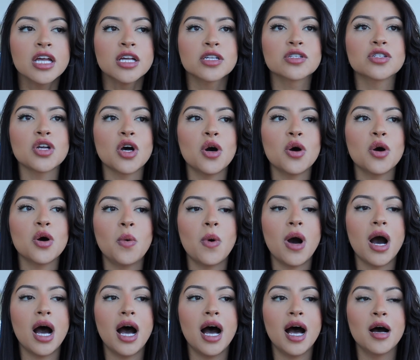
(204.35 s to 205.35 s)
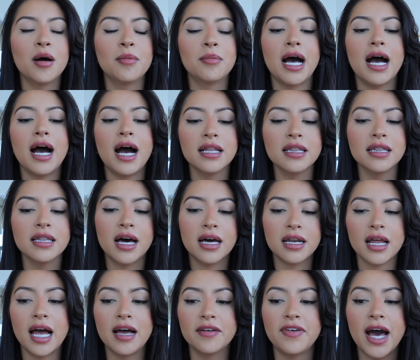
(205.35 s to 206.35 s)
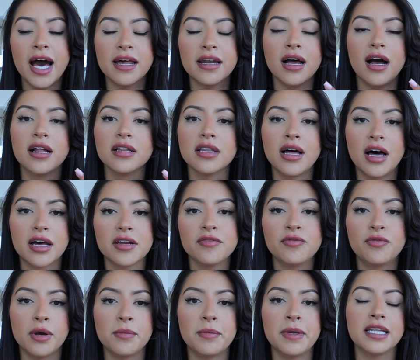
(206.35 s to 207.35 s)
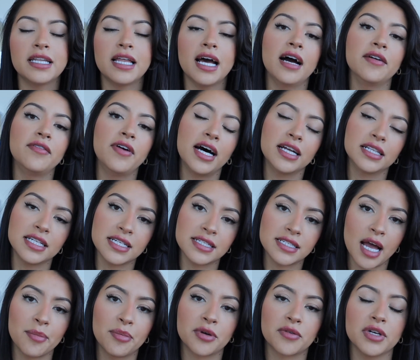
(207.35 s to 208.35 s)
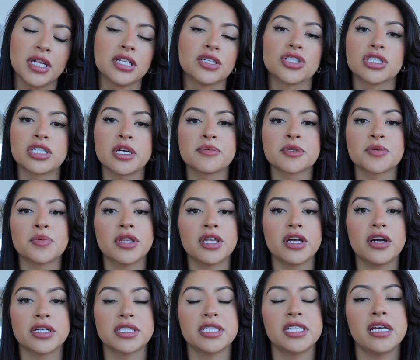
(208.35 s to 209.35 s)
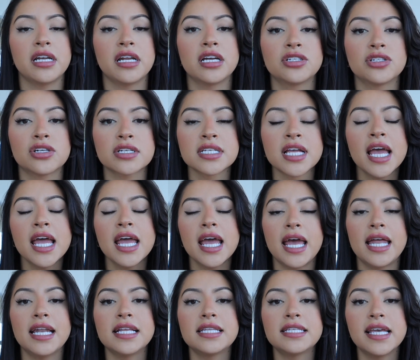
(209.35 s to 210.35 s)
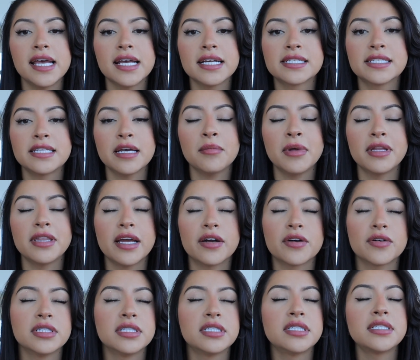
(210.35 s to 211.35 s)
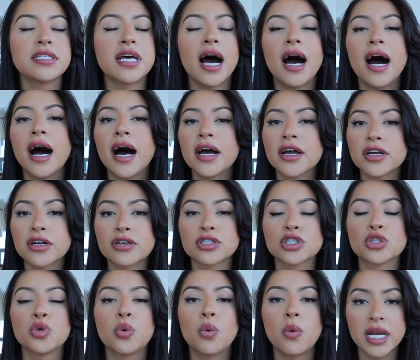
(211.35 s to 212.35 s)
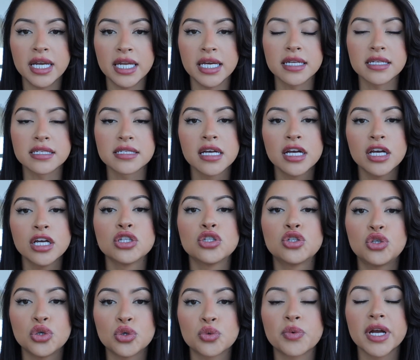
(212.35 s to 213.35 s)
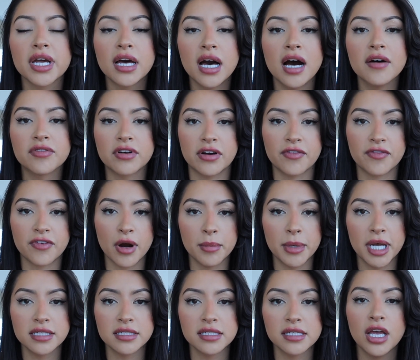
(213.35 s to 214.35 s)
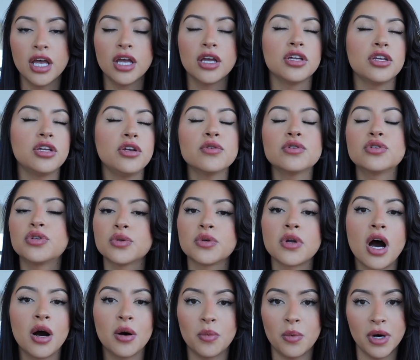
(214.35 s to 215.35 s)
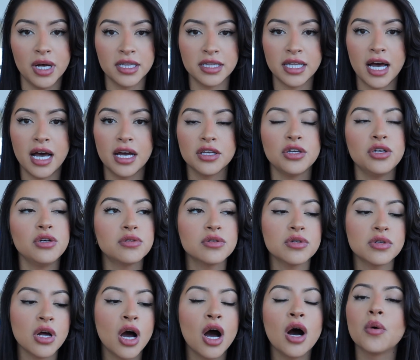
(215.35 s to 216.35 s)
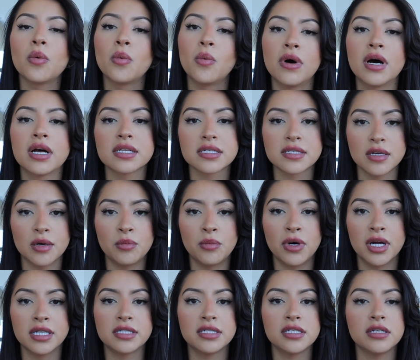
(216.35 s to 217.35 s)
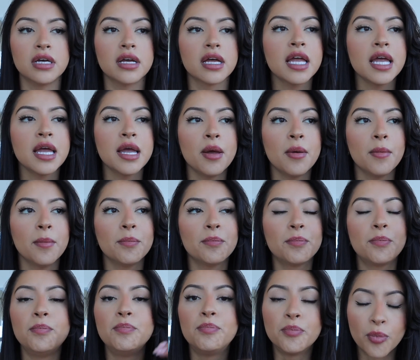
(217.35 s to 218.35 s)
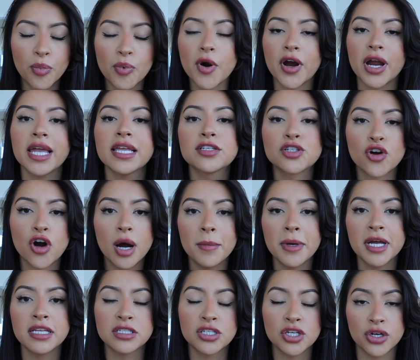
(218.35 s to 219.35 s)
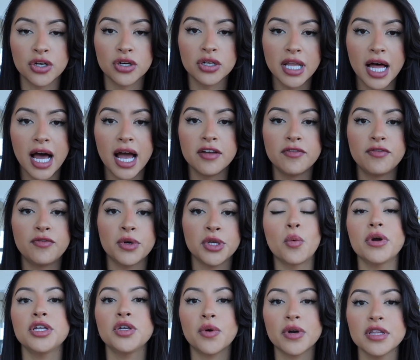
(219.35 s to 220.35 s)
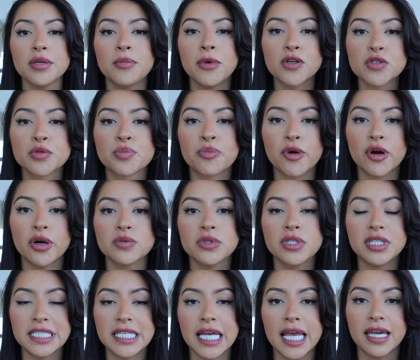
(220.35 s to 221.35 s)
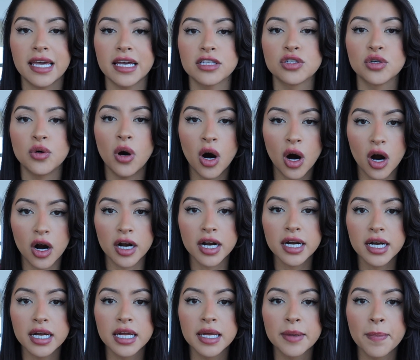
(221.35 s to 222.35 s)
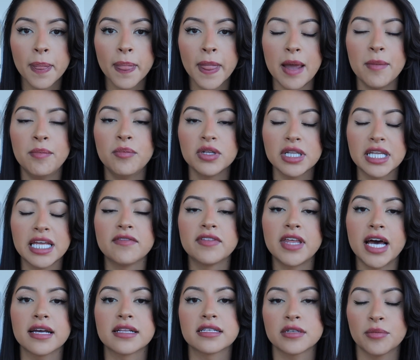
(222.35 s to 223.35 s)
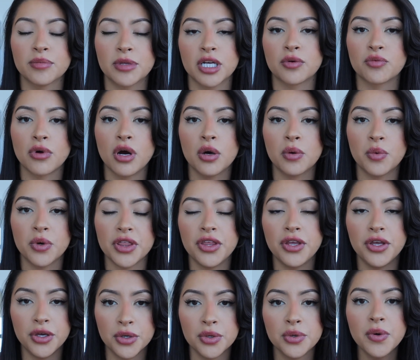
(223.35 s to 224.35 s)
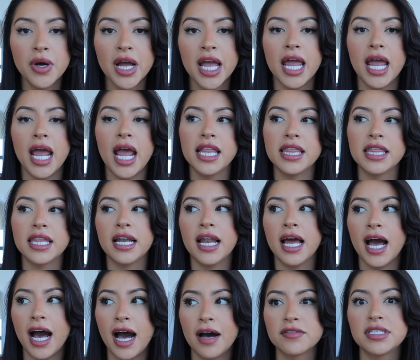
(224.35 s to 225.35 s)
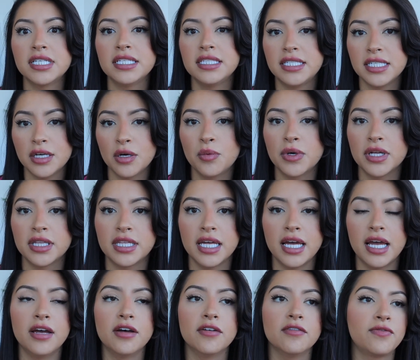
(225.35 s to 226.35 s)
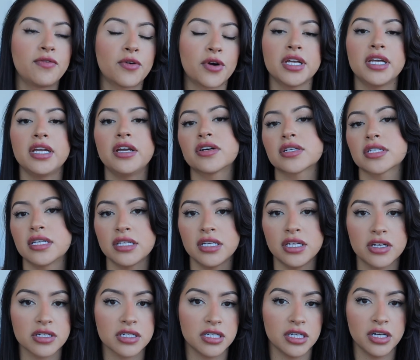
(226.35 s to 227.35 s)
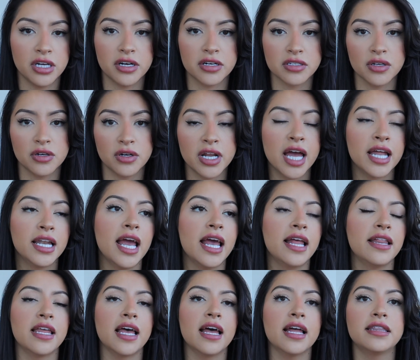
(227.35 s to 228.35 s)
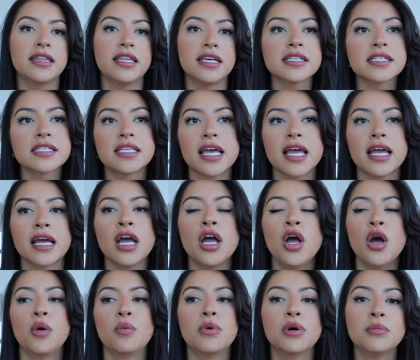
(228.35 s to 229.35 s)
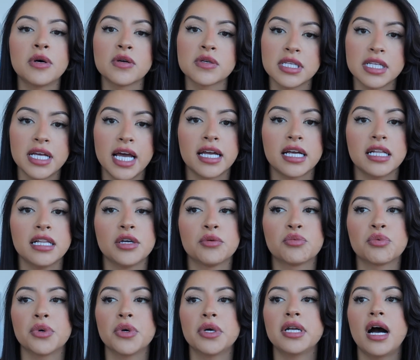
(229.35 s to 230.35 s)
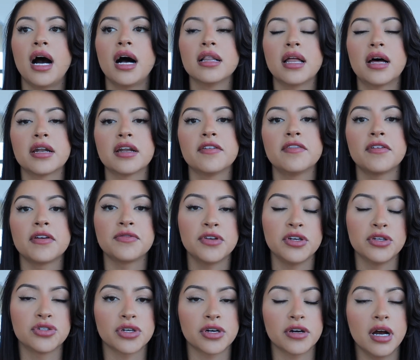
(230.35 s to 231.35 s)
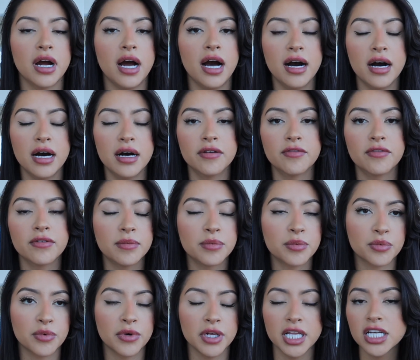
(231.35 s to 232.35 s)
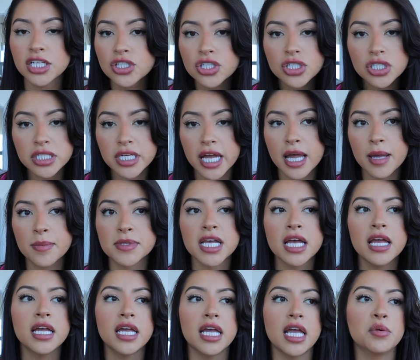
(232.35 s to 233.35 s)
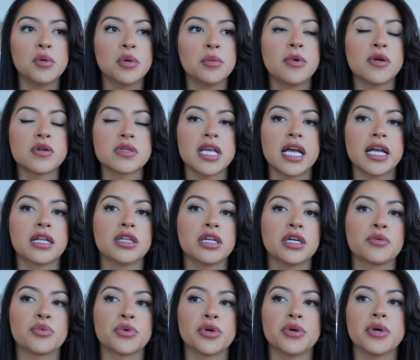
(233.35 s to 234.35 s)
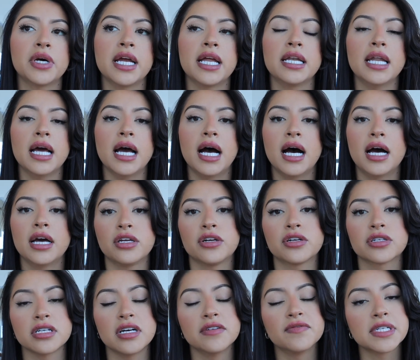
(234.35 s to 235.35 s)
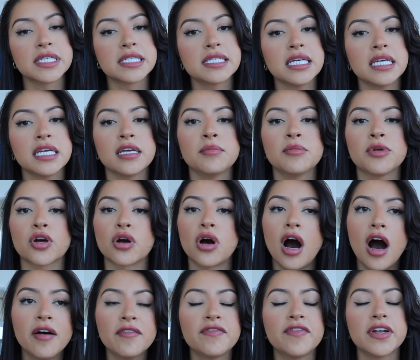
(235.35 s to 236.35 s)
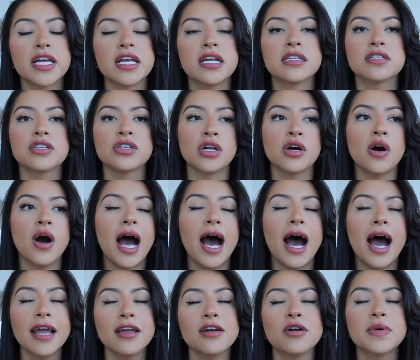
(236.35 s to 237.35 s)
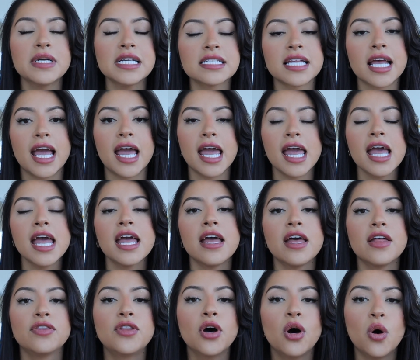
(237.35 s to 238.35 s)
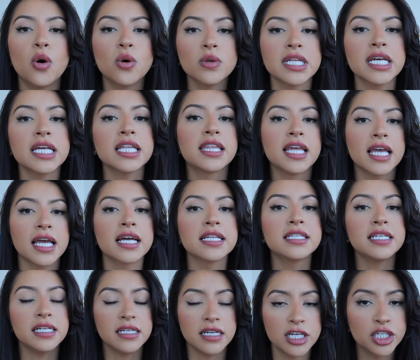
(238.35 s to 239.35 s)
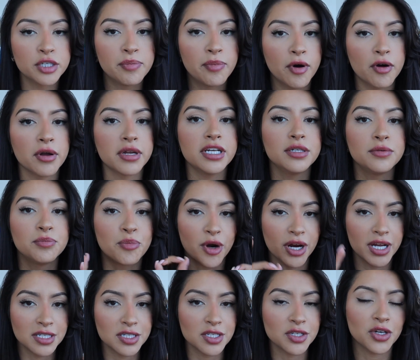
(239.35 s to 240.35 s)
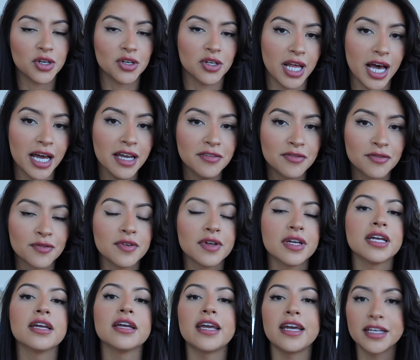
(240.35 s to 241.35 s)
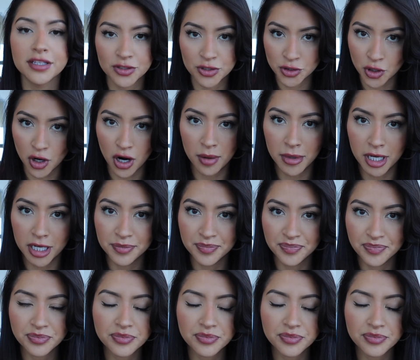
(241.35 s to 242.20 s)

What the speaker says: So I've had a lot of women that have had these type of relationships when they're teenagers, and it takes them their entire 20s to recover from it. You do not want that. You do not want someone to bring trauma into your life when you are the most prone to take it to heart and believe that it's something wrong with you, and then have to deal with it for years and years and years on end. And this thing will most likely ruin a lot of future relationships. It will most likely ruin your self-esteem, your confidence. I always say the only thing a teenage boy brings to your life, it's trauma.